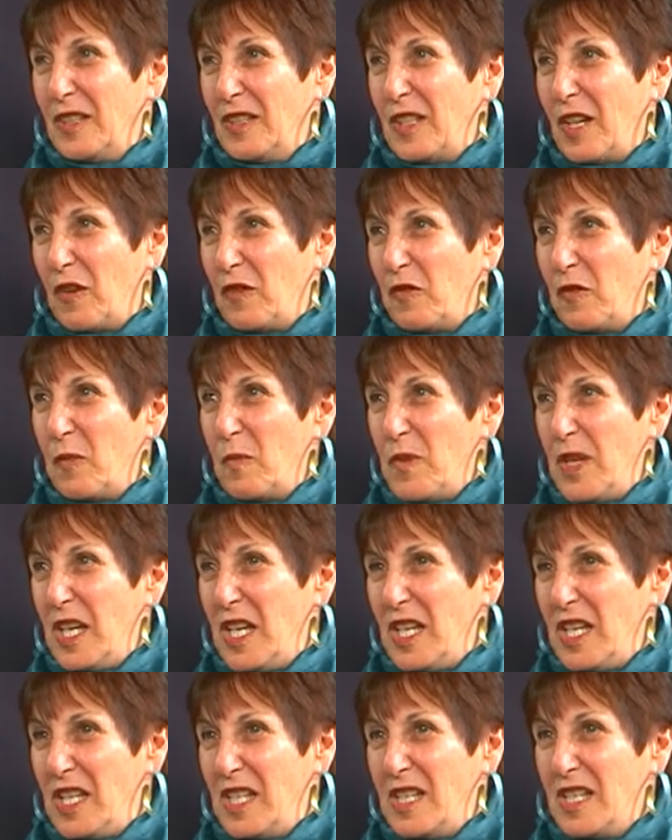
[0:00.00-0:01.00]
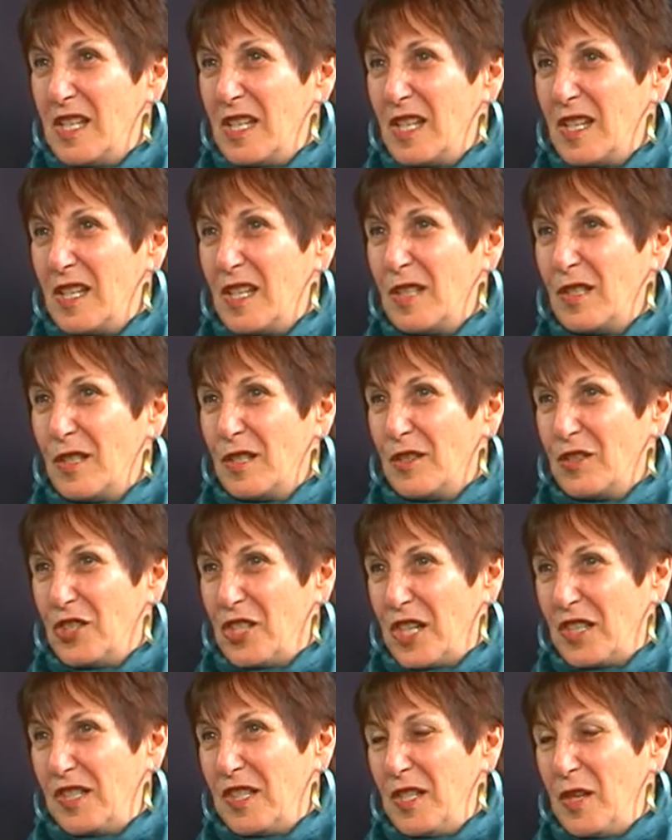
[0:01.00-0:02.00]
Now, for me,
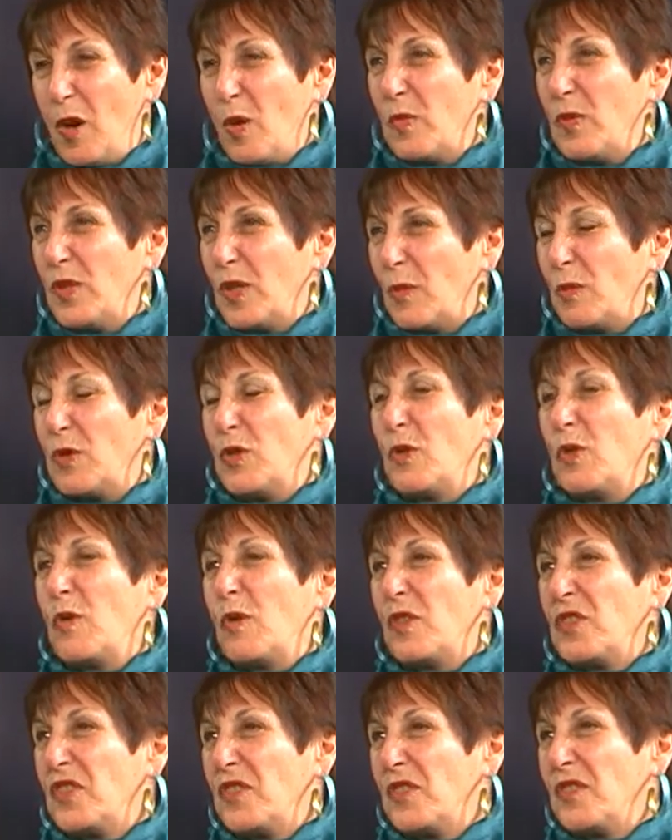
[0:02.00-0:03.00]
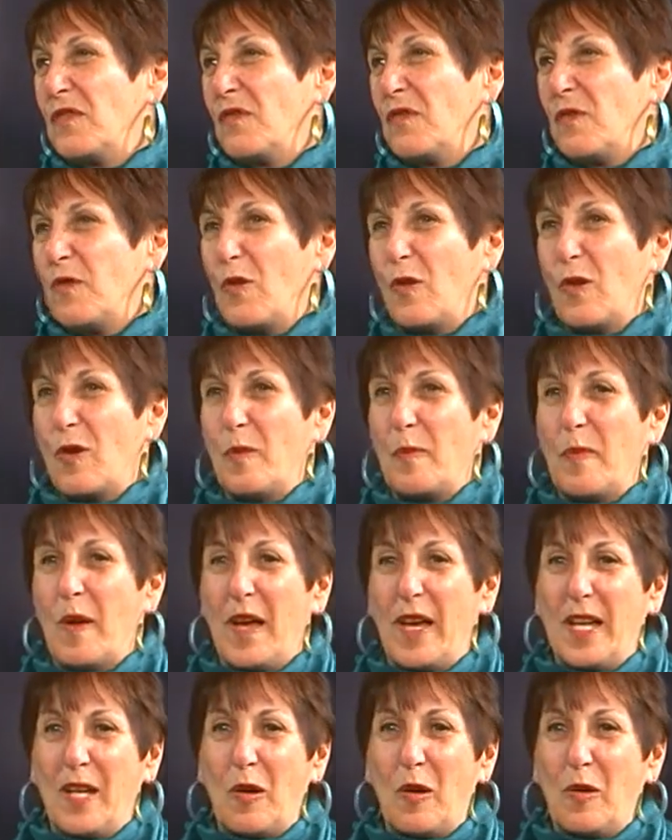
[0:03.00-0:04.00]
Jesse opened up doors for
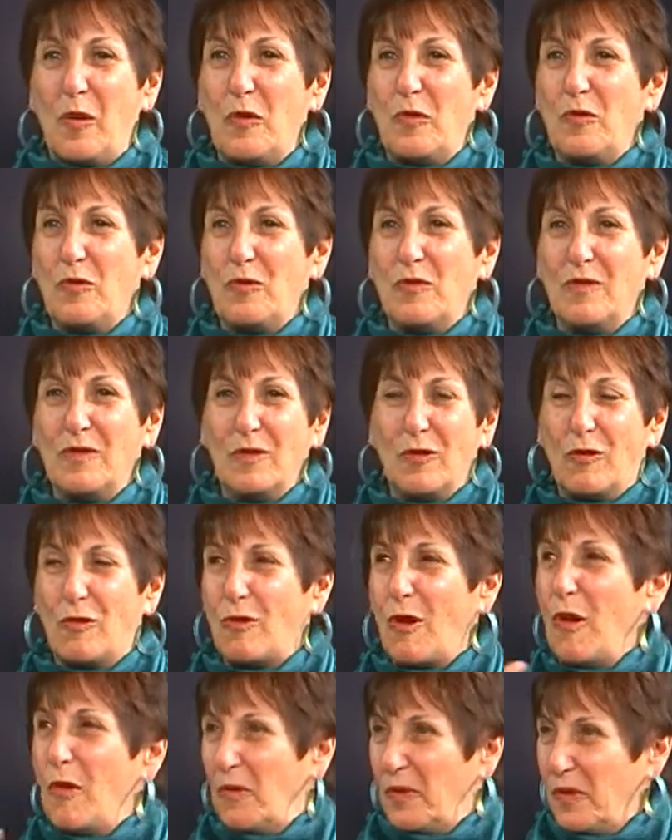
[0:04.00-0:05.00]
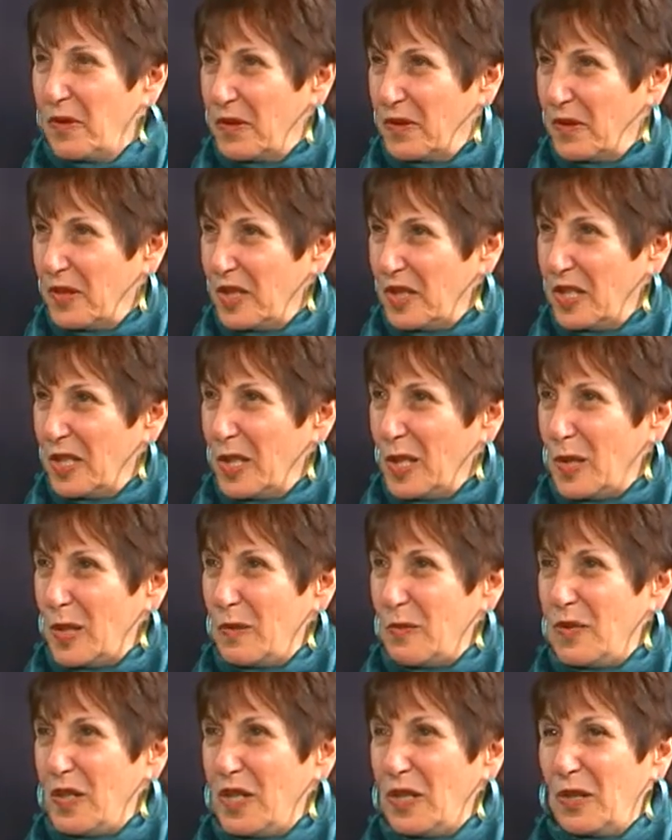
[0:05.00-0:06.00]
my own growth
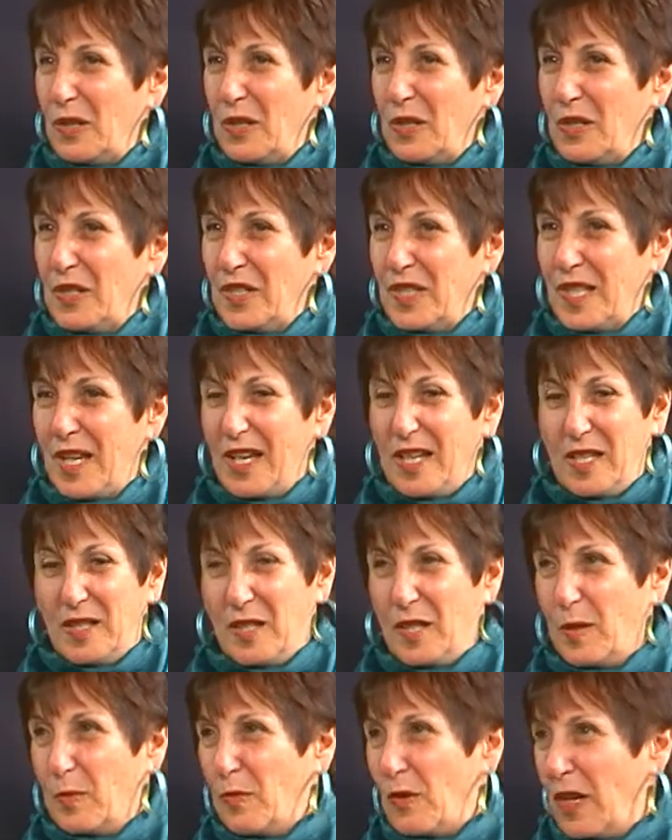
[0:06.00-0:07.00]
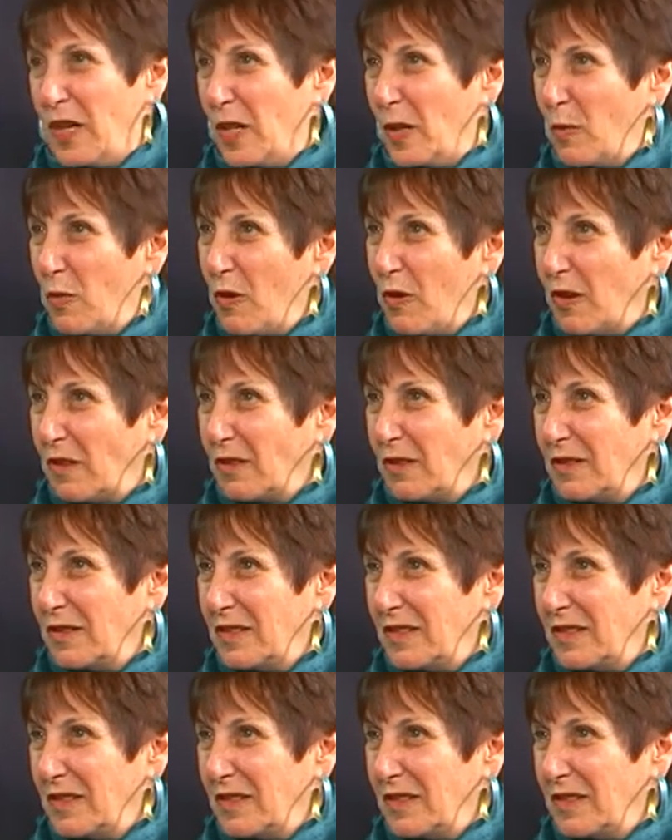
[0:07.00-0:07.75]
because I ended up writing a book.